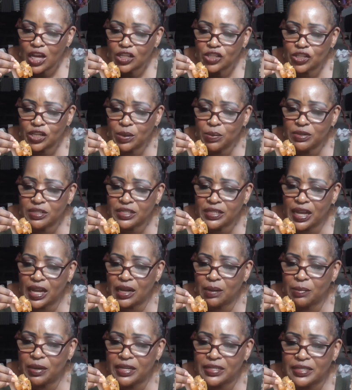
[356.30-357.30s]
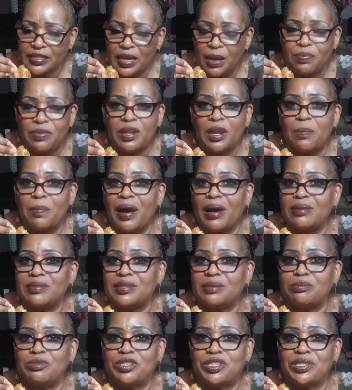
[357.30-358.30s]
She was telling me something about
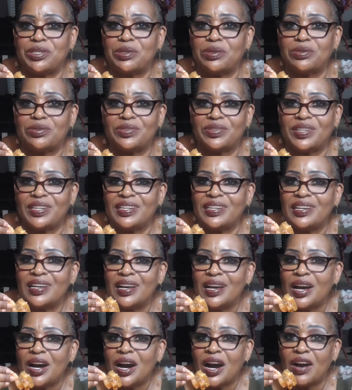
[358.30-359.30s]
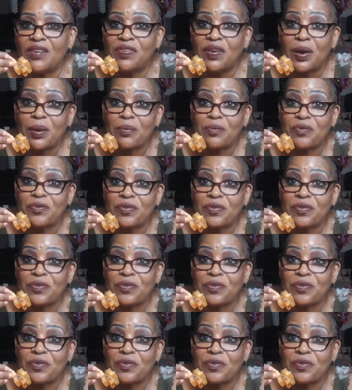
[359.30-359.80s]
some children of her